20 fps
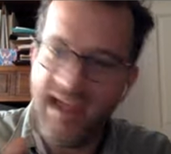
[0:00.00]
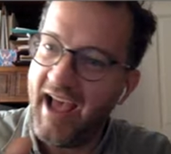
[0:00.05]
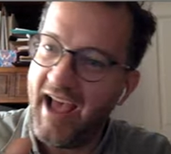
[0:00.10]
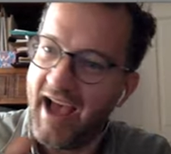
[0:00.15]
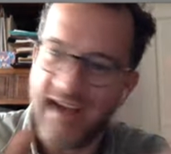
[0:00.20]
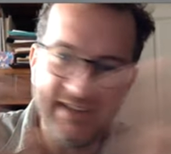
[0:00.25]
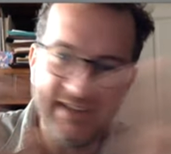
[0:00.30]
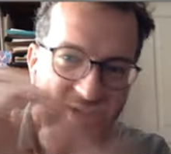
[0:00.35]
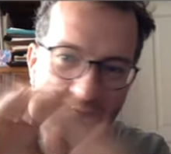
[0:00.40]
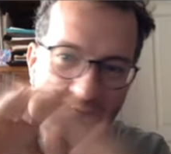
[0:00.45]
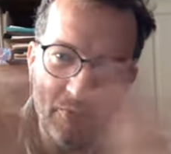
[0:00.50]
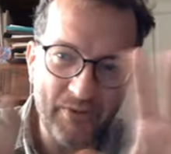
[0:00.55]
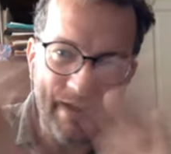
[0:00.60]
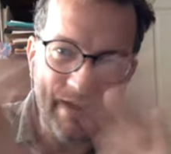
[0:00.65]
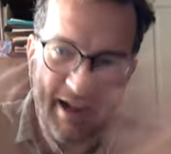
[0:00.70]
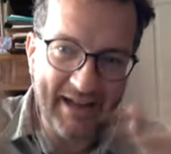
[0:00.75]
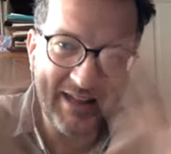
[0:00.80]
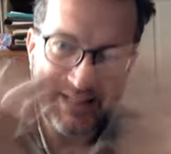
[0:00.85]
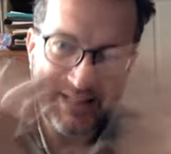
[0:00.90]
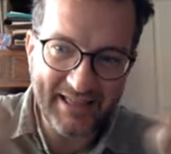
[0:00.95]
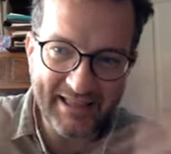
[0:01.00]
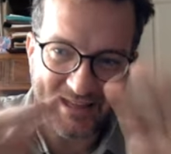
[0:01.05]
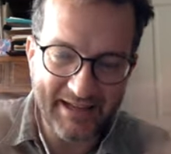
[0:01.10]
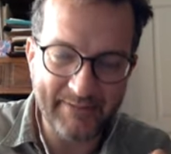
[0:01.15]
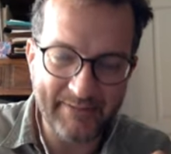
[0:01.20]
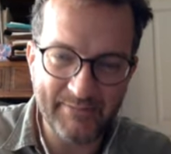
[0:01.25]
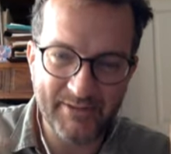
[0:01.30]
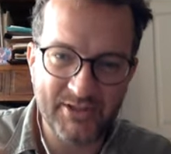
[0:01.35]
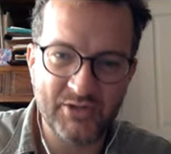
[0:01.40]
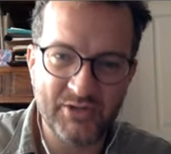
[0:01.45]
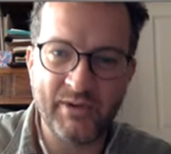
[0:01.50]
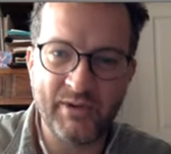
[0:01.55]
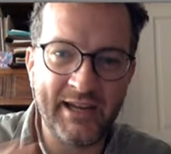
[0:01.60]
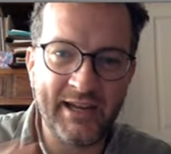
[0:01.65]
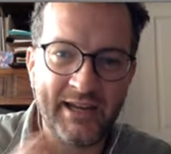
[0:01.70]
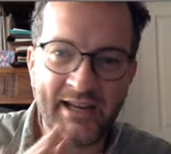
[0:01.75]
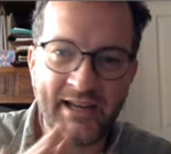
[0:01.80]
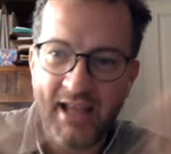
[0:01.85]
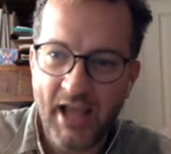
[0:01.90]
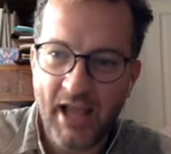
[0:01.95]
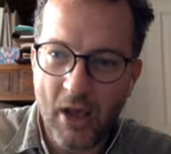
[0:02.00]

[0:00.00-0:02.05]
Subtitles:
I don't want anything in between.